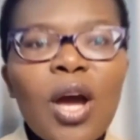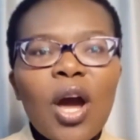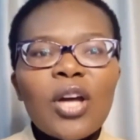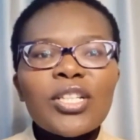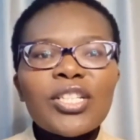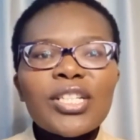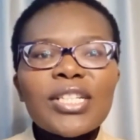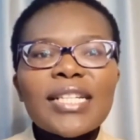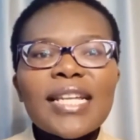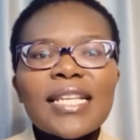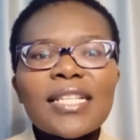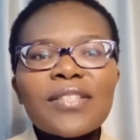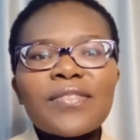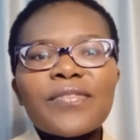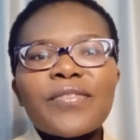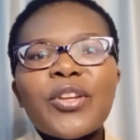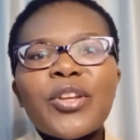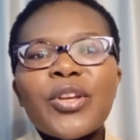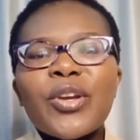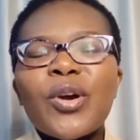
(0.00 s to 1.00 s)
On today's
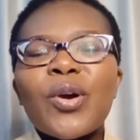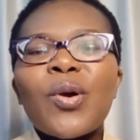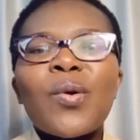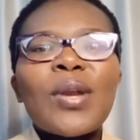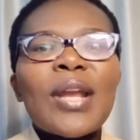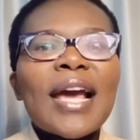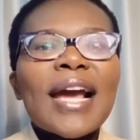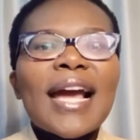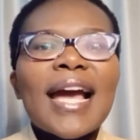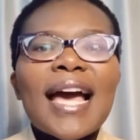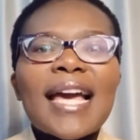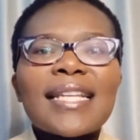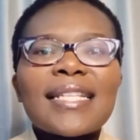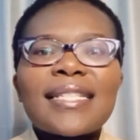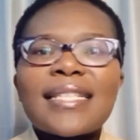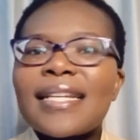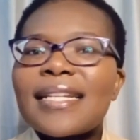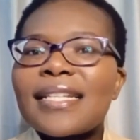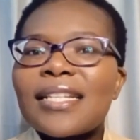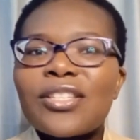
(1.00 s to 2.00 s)
video, like I
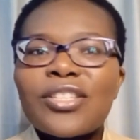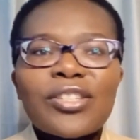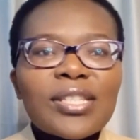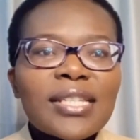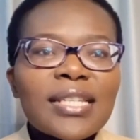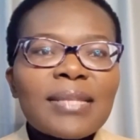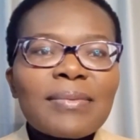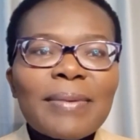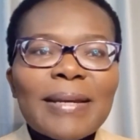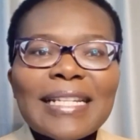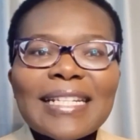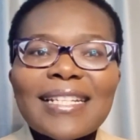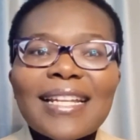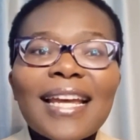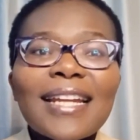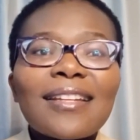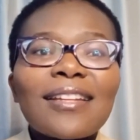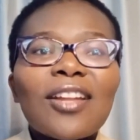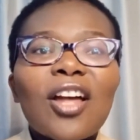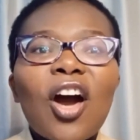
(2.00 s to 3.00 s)
said, as you seen by the
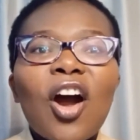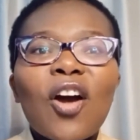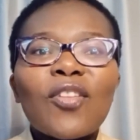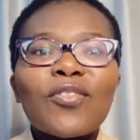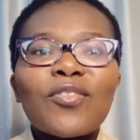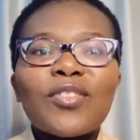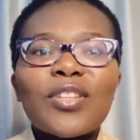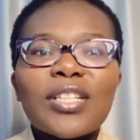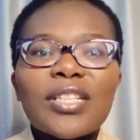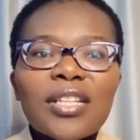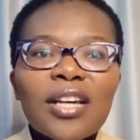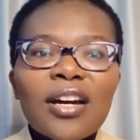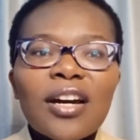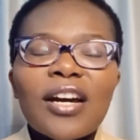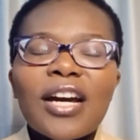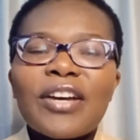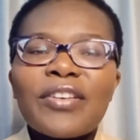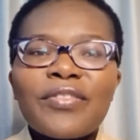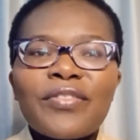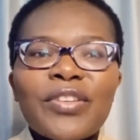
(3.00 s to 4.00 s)
title of
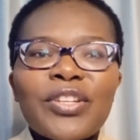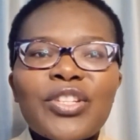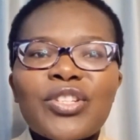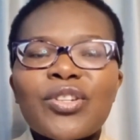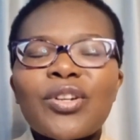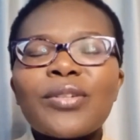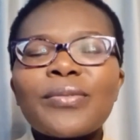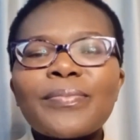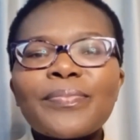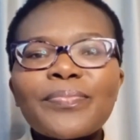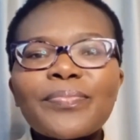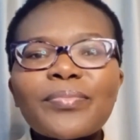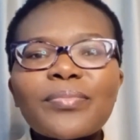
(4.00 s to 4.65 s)
the video,